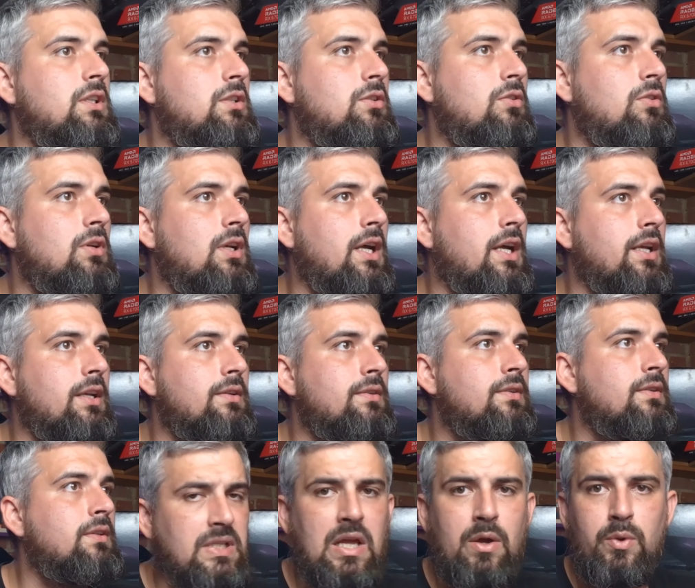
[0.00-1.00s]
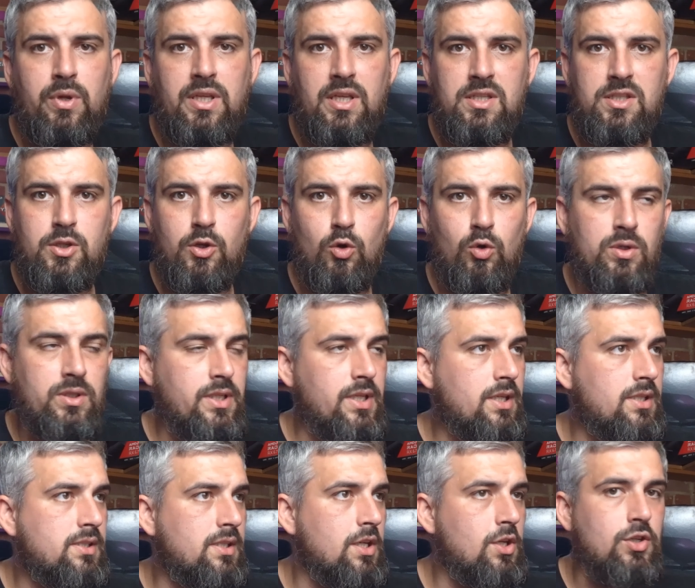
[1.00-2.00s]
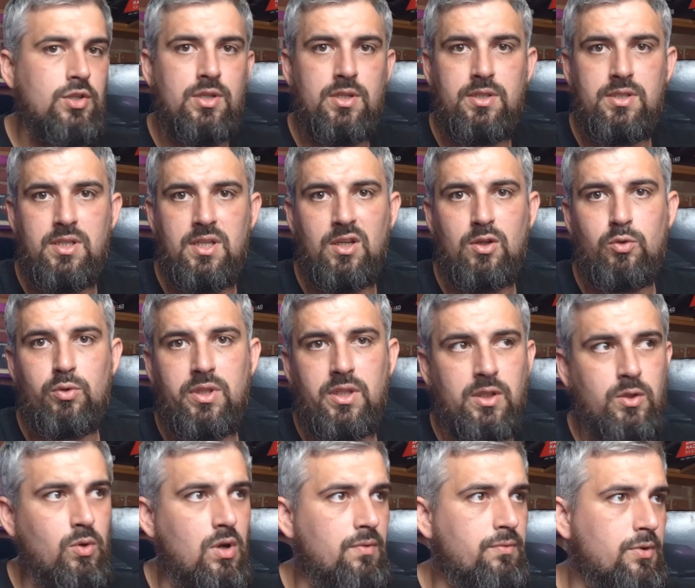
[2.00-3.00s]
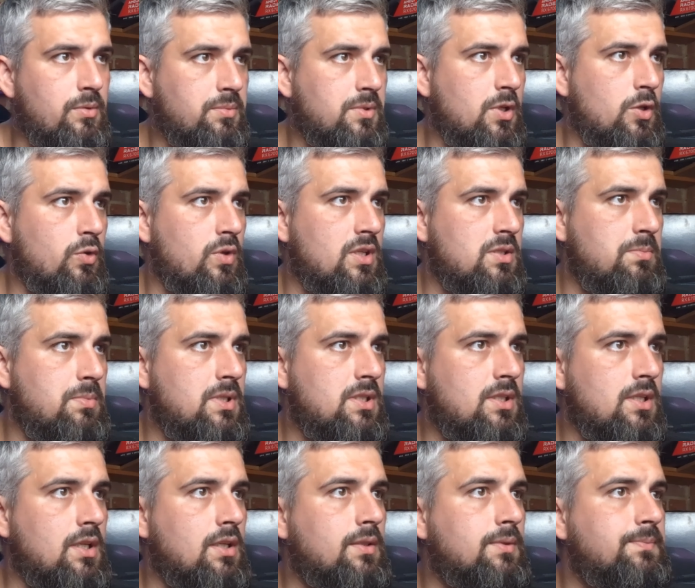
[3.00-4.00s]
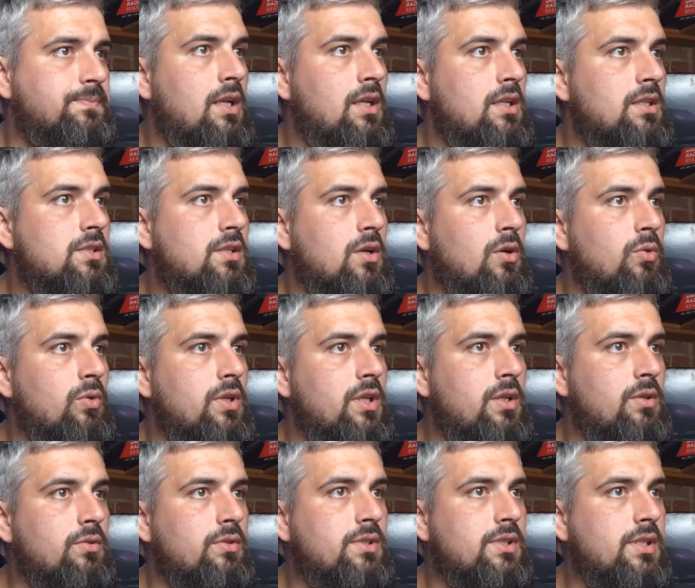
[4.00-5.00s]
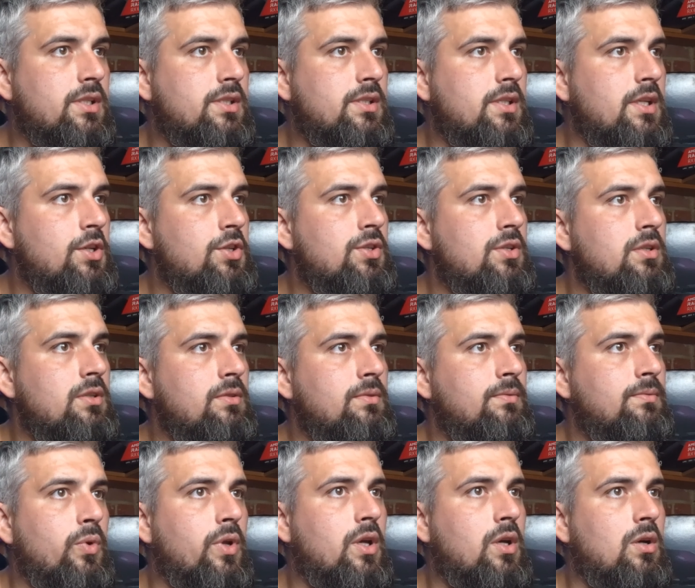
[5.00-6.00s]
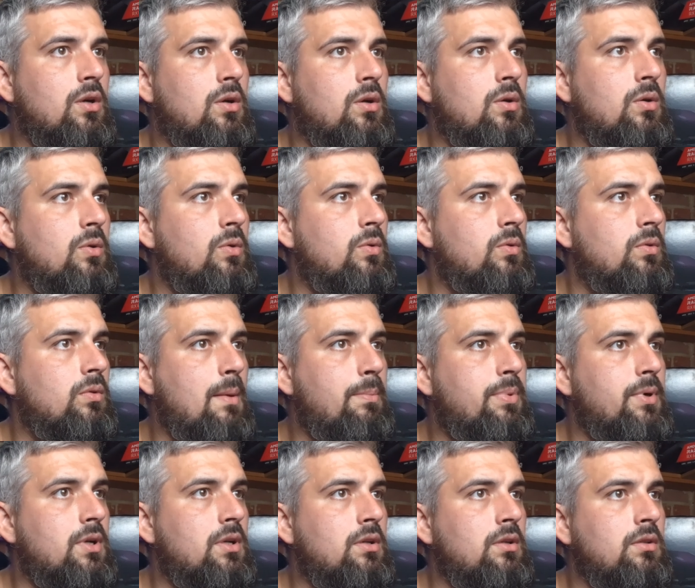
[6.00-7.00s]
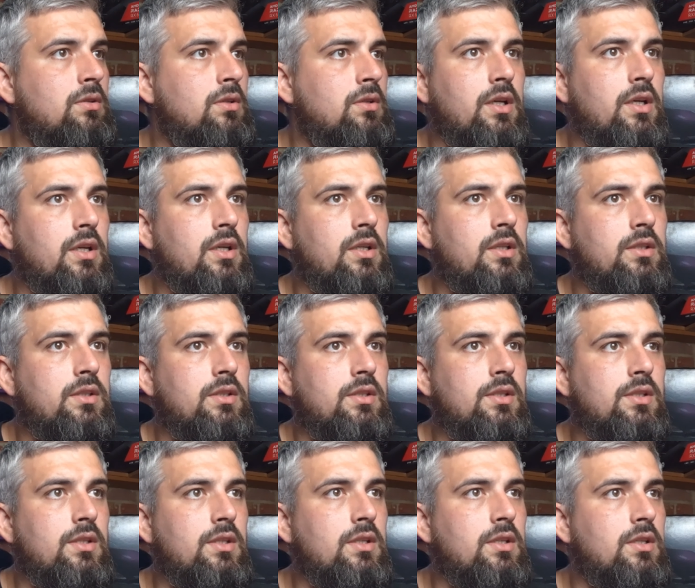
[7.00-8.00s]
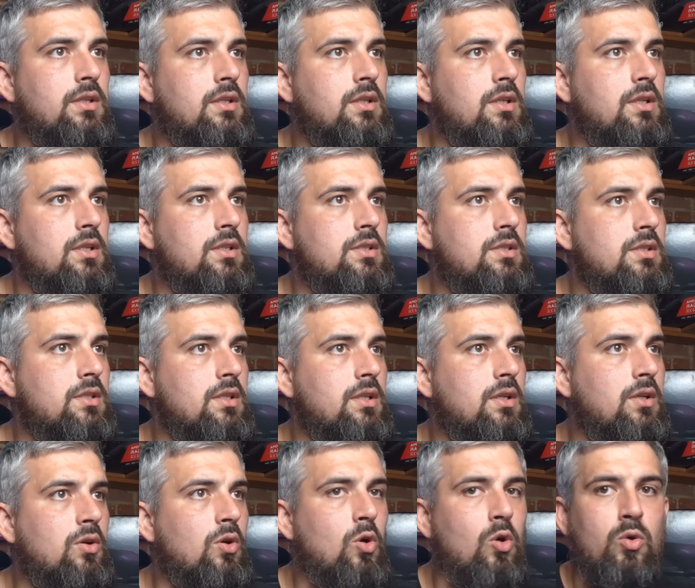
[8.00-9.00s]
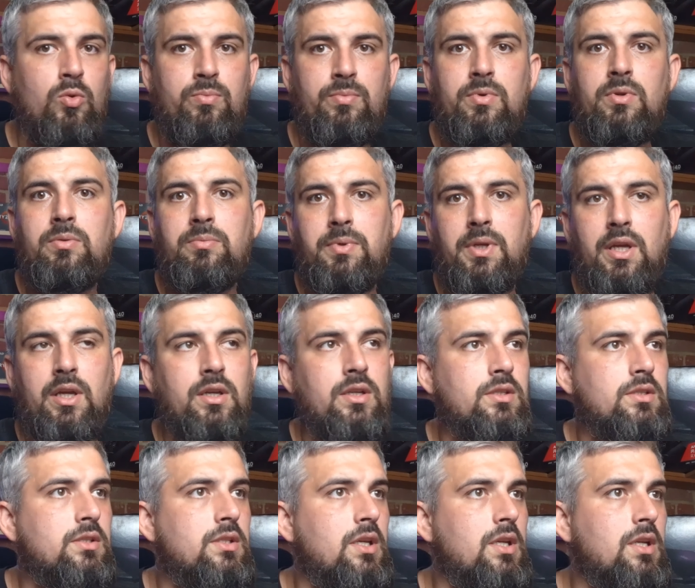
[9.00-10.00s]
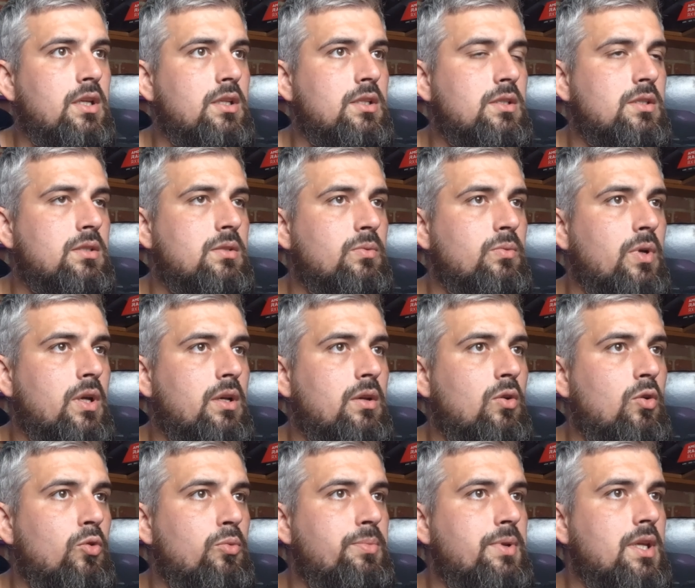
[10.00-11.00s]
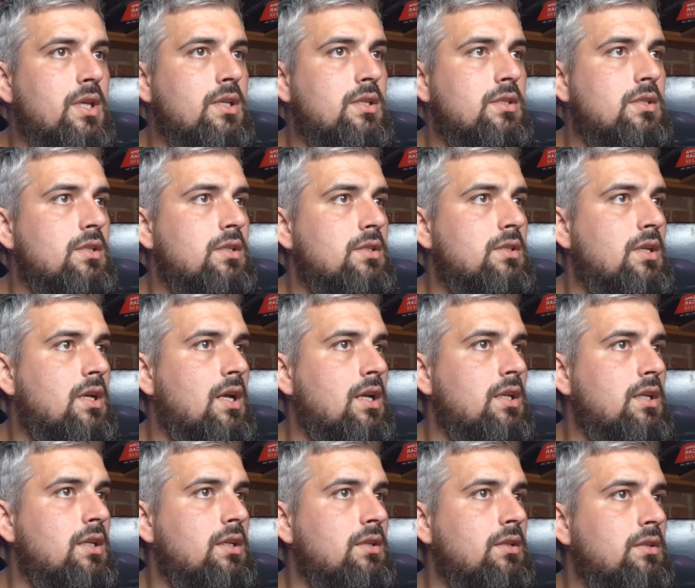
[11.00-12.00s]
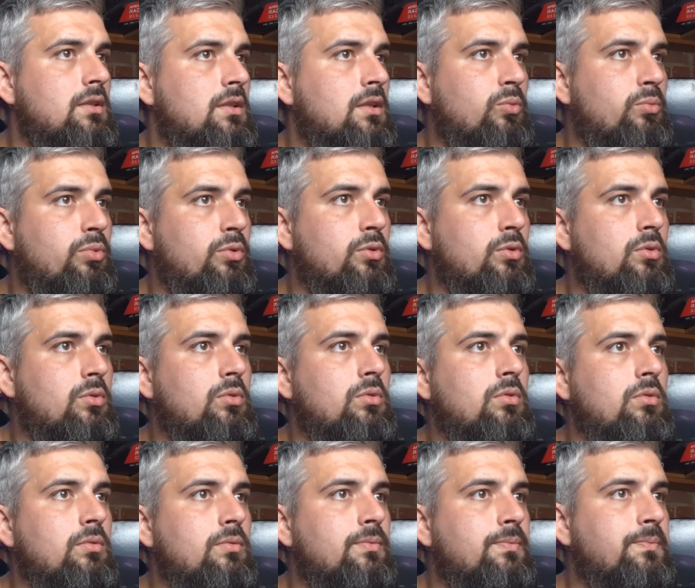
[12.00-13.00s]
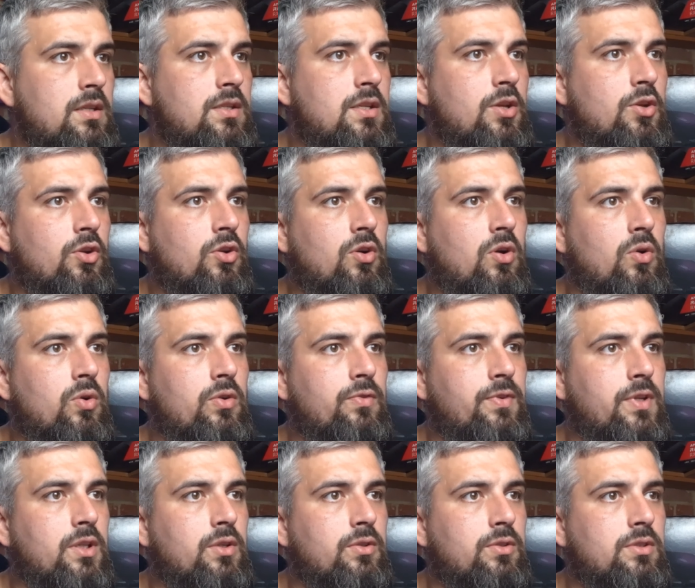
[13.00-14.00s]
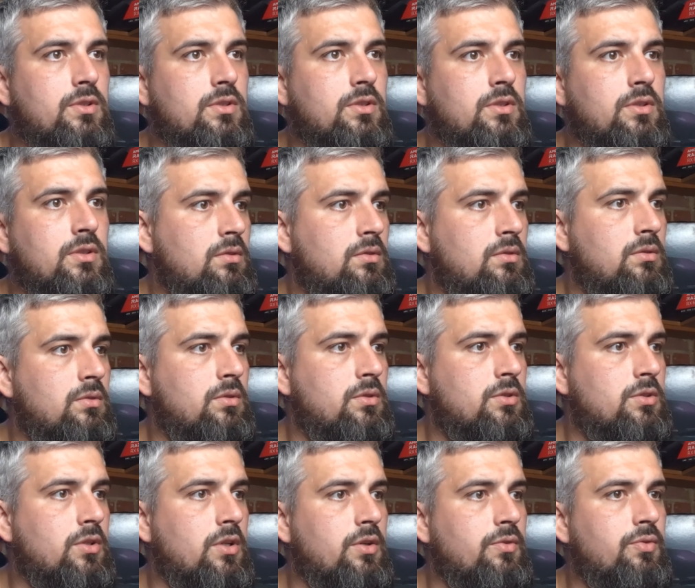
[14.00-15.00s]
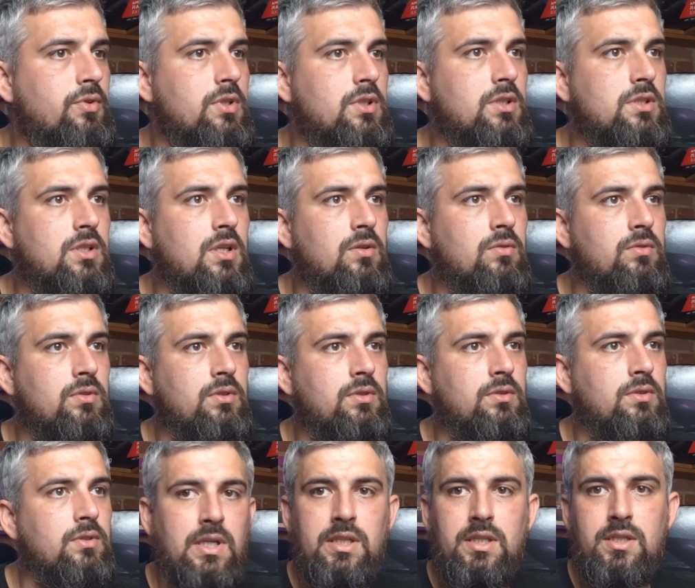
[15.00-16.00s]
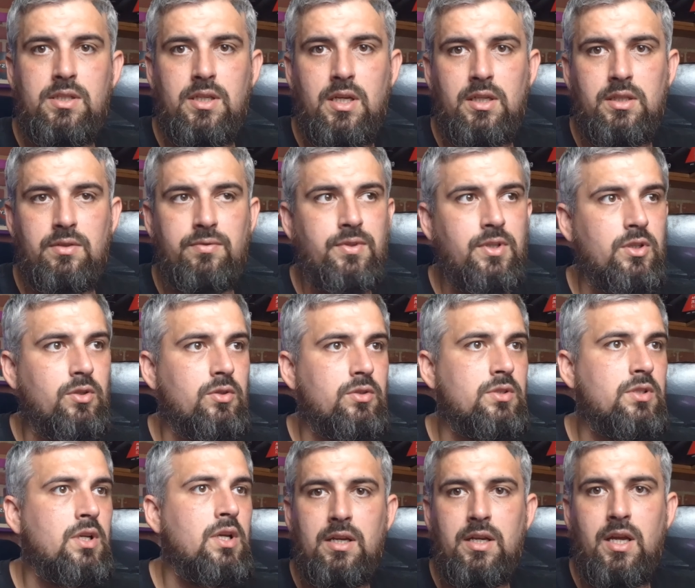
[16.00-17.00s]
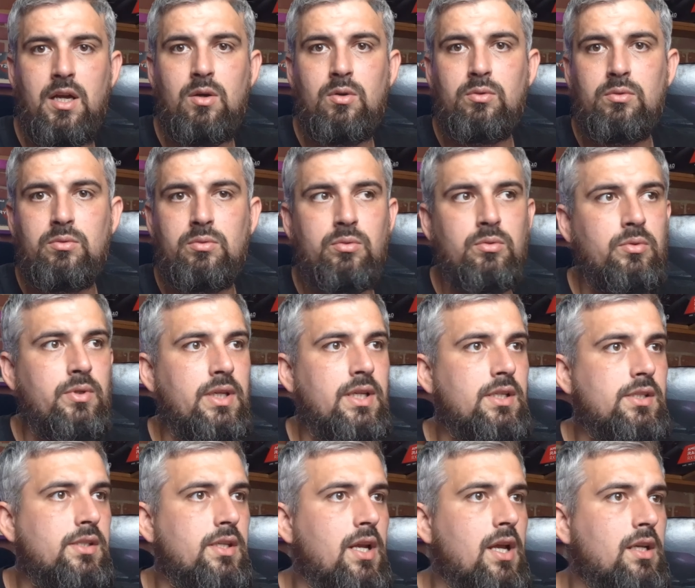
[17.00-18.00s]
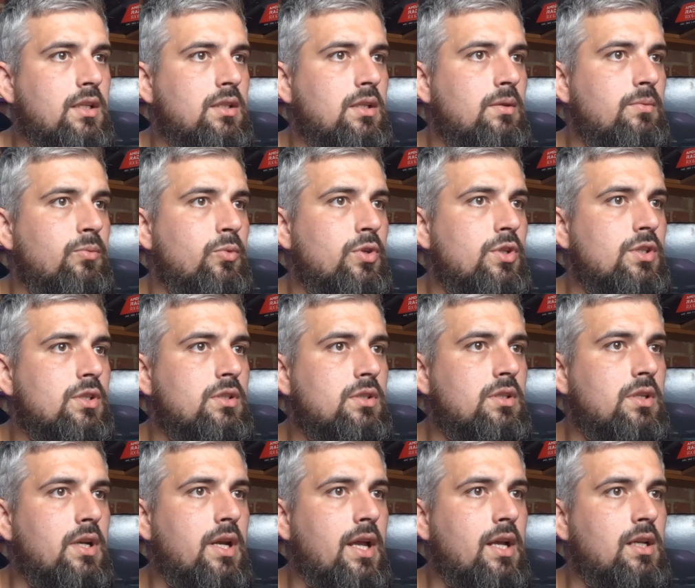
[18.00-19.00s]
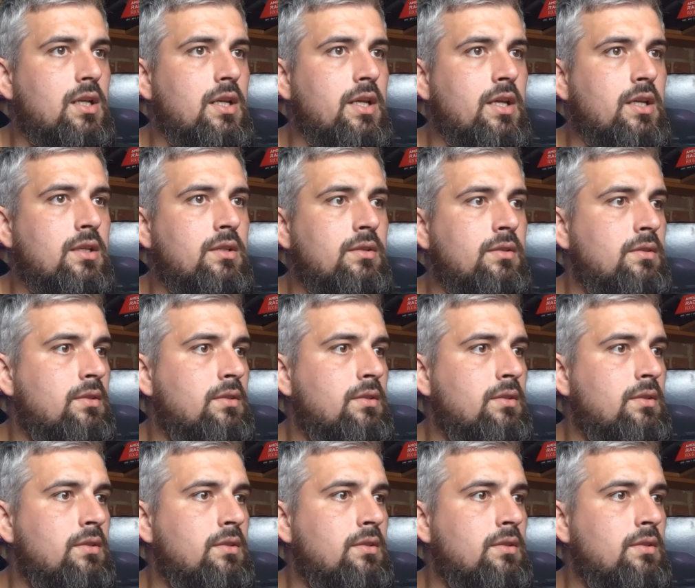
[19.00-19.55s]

it online. Now we can see all the extensions, including the one from the USB stick. And let's go, Linux extension. We go upper, and here, let's see, home, because there is where OBS is running, Ubuntu, and here you go our videos. Oh, sorry for the sound. And these are the videos. Now to extract them, we just right click,